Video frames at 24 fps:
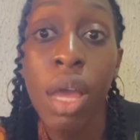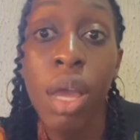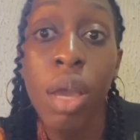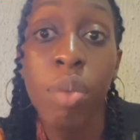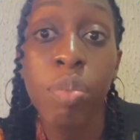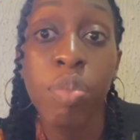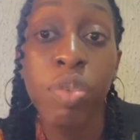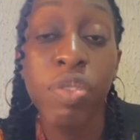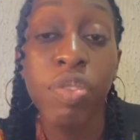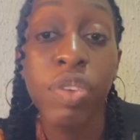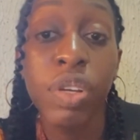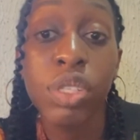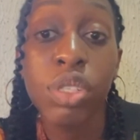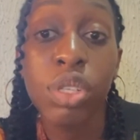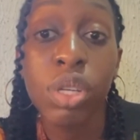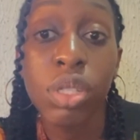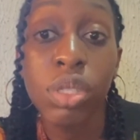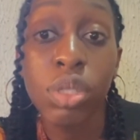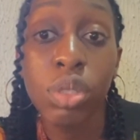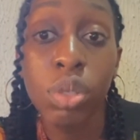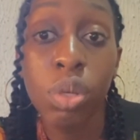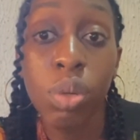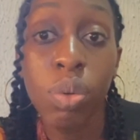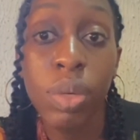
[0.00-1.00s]

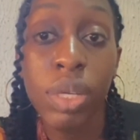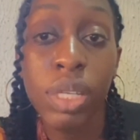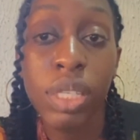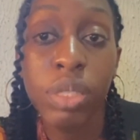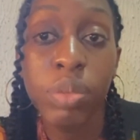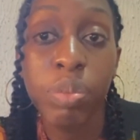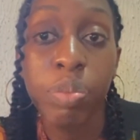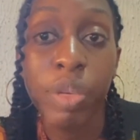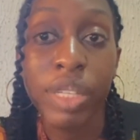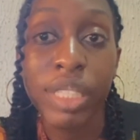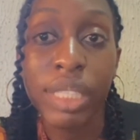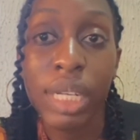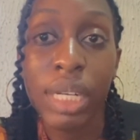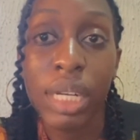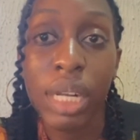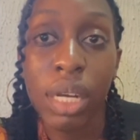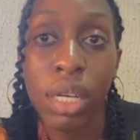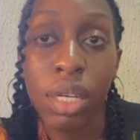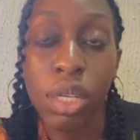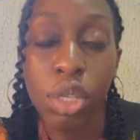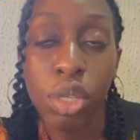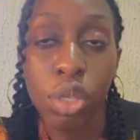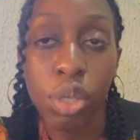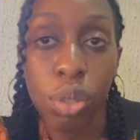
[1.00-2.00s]
prevention is always better
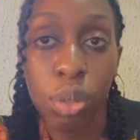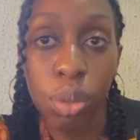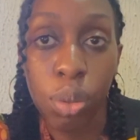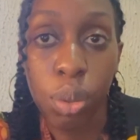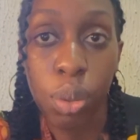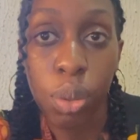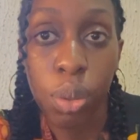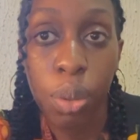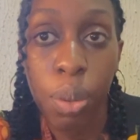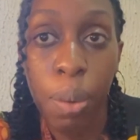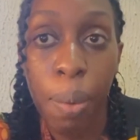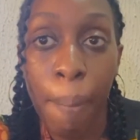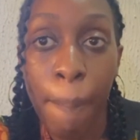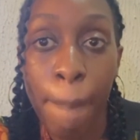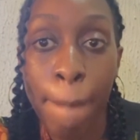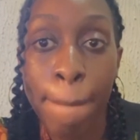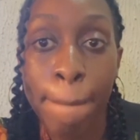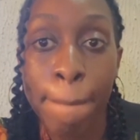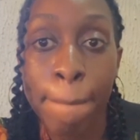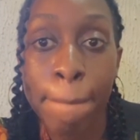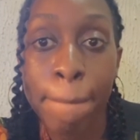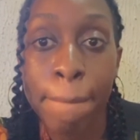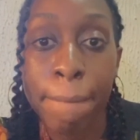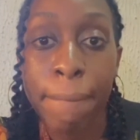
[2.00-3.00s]
than cure,
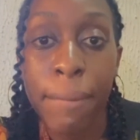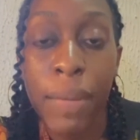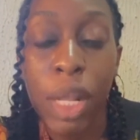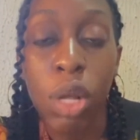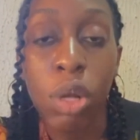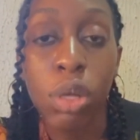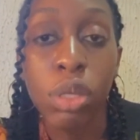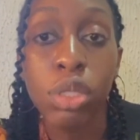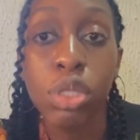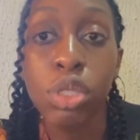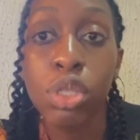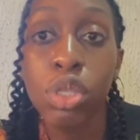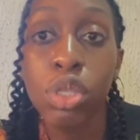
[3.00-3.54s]
because